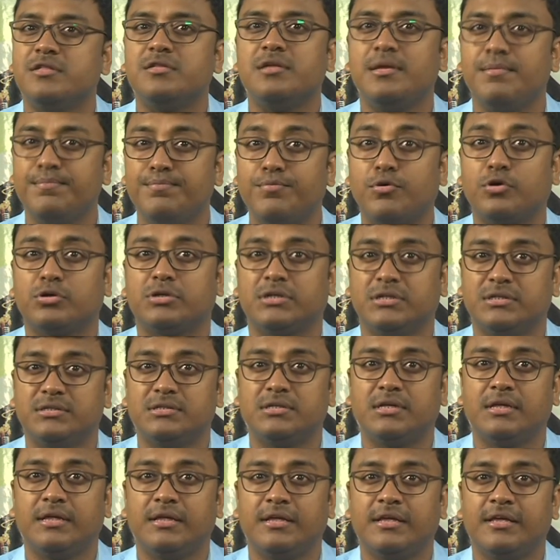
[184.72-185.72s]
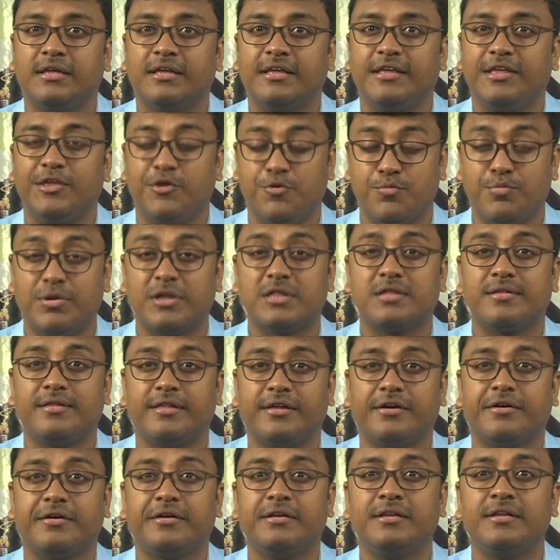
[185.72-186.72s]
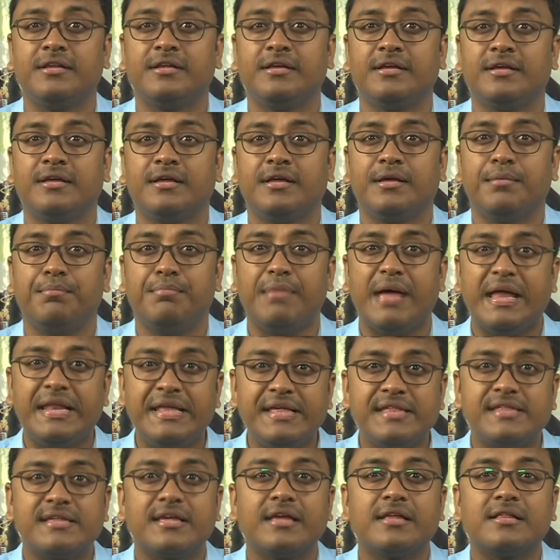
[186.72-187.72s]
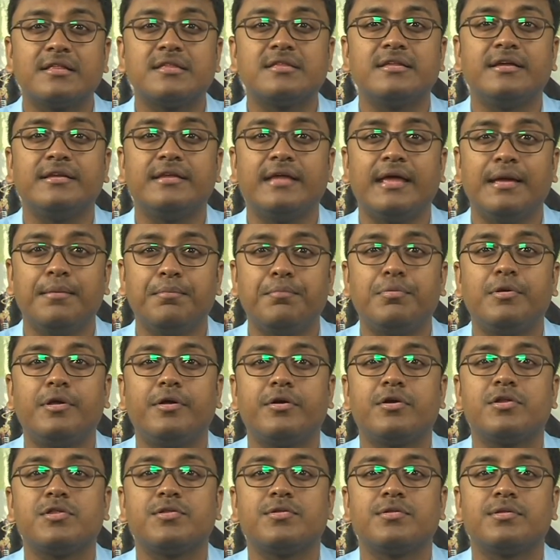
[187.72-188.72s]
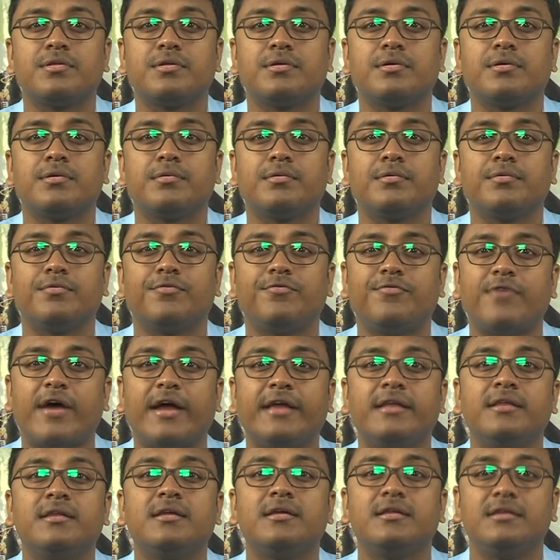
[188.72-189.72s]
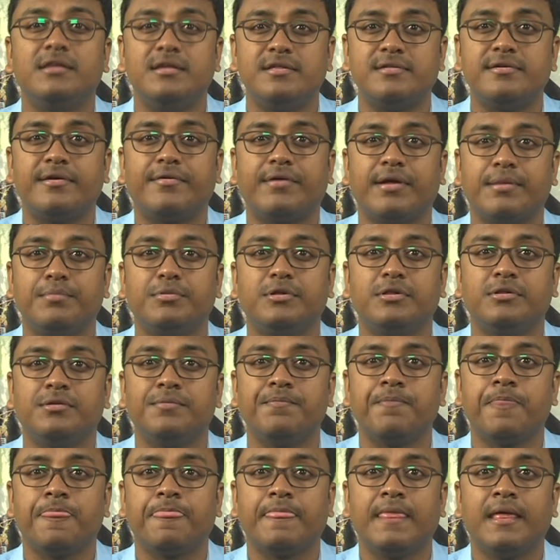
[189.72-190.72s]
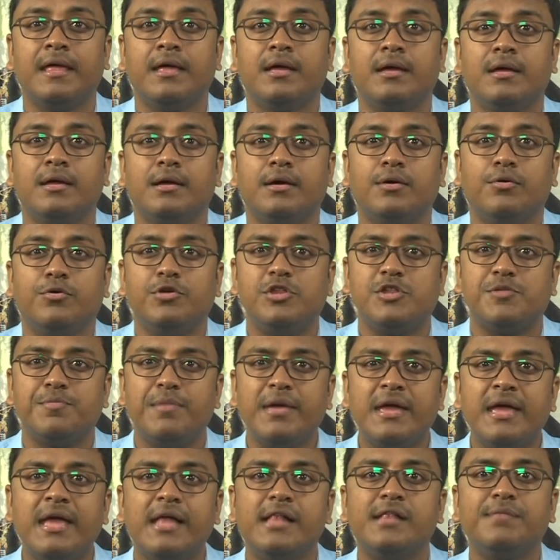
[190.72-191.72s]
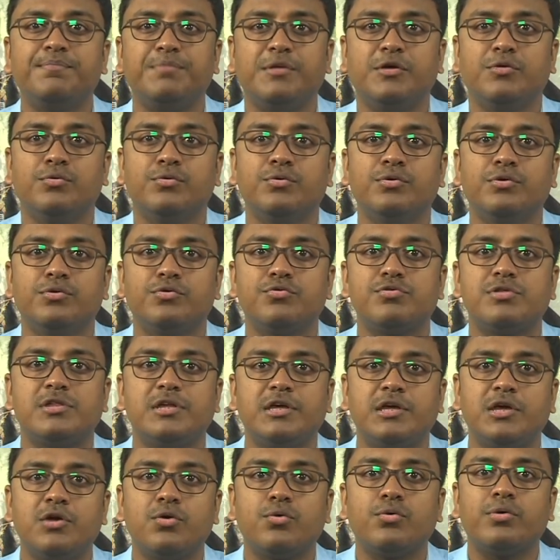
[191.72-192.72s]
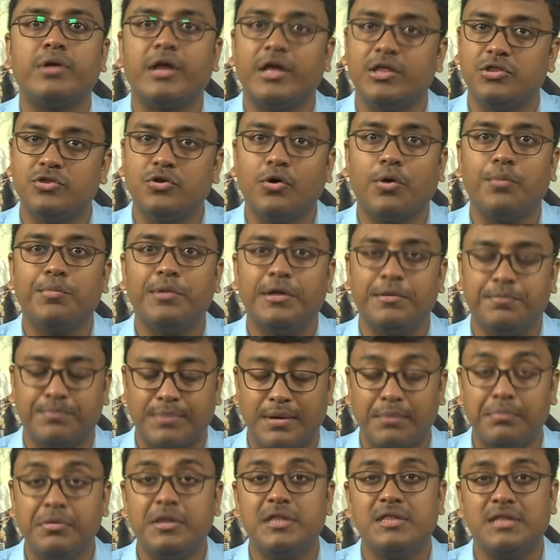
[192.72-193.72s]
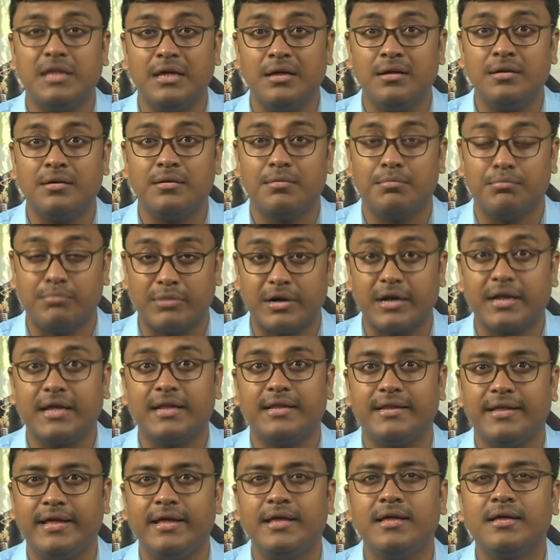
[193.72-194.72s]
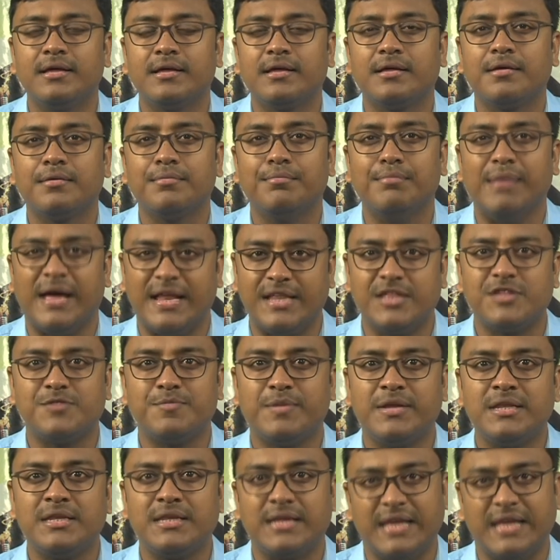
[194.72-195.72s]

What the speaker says: is important. You must learn many skills that employers find desirable, which may help you to secure a job in publishing, marketing, management,